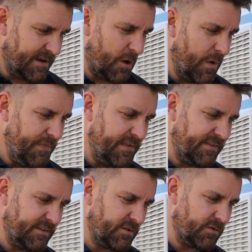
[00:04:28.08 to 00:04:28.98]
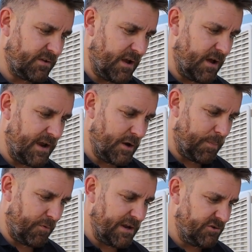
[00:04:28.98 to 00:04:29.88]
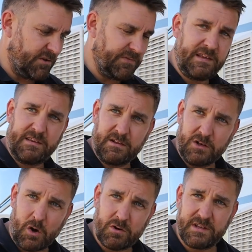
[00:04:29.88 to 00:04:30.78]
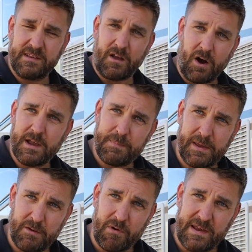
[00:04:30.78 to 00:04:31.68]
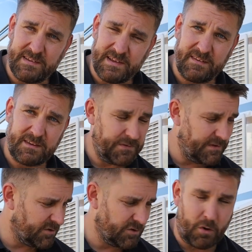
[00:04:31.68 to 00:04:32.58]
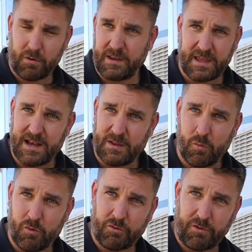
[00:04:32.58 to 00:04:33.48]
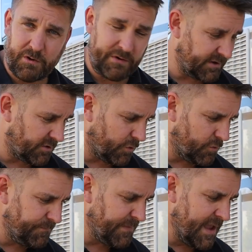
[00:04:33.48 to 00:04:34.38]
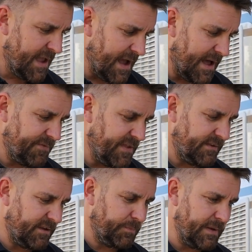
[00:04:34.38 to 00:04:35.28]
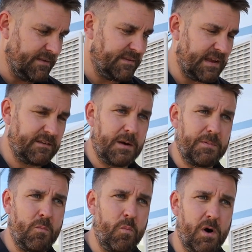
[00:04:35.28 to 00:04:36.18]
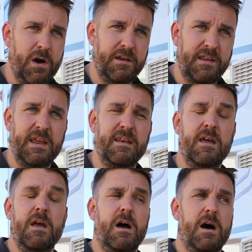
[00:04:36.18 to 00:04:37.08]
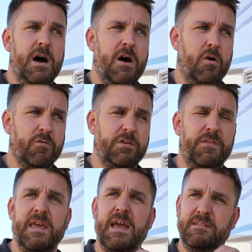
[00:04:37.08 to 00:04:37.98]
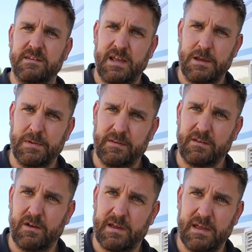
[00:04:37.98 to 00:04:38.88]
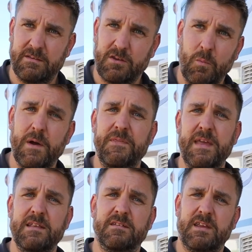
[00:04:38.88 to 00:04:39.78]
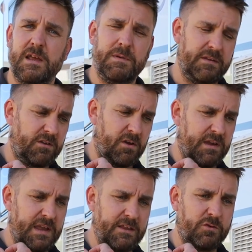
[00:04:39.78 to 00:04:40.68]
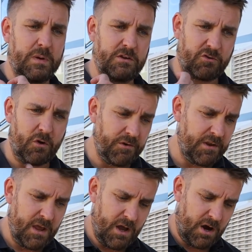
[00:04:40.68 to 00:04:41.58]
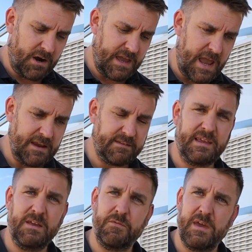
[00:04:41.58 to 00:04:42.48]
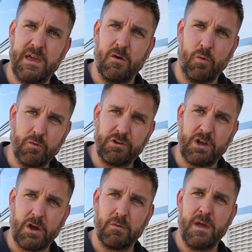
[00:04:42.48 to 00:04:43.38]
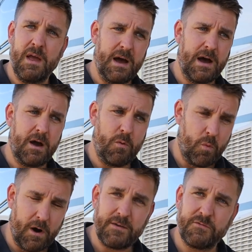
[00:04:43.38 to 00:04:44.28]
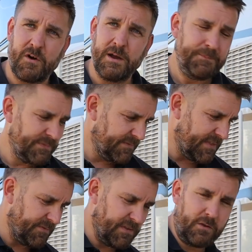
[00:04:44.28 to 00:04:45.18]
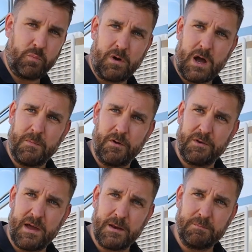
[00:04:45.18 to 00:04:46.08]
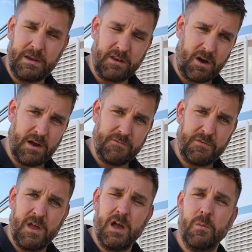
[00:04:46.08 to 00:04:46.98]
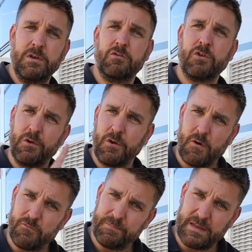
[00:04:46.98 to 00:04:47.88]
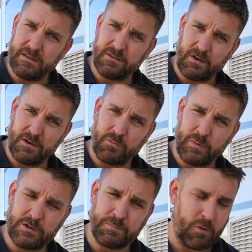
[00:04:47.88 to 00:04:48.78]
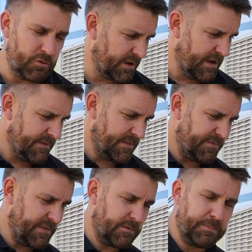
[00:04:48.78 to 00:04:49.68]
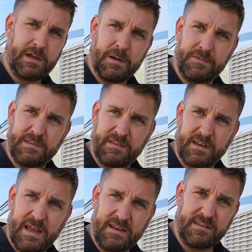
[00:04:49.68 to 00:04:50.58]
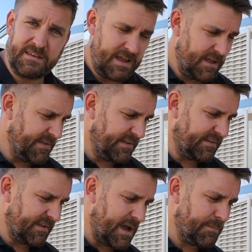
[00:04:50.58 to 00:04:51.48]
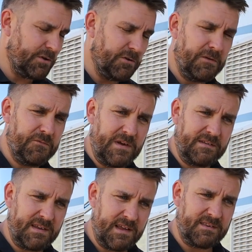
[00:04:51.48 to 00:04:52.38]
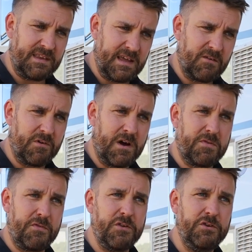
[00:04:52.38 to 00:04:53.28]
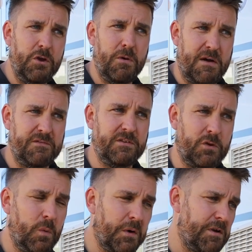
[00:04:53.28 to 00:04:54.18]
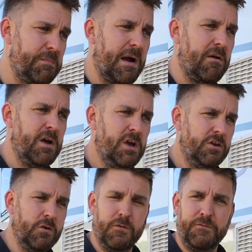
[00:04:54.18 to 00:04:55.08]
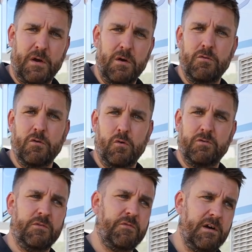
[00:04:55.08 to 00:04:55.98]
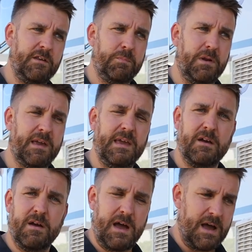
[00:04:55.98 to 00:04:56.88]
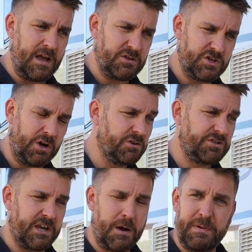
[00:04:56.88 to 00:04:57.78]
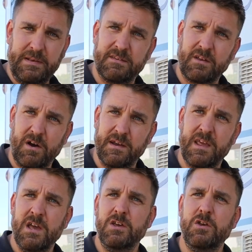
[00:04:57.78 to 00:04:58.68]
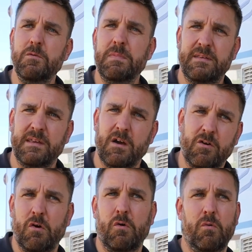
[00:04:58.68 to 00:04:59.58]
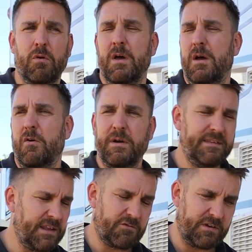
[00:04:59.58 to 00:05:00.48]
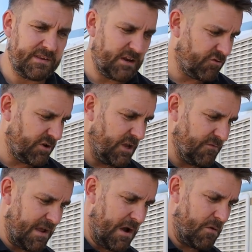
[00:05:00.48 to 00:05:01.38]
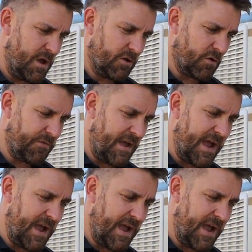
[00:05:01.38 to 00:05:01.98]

Now when this isn't in operation, this is locked, it's IP rated, so that's not going to get any water ingress at all. And this has been set up and wired in onto the entertainment circuit. So when the entertainment circuit is switched on, i.e. TV, audio, Wi-Fi, then this will come on and be live. And when you turn it off from the inside switchboard, then this becomes disconnected. This is absolutely fantastic, rather than you having to worry about your phone or device plugging and charging up inside, you missing a call, or etc, etc. You've now got the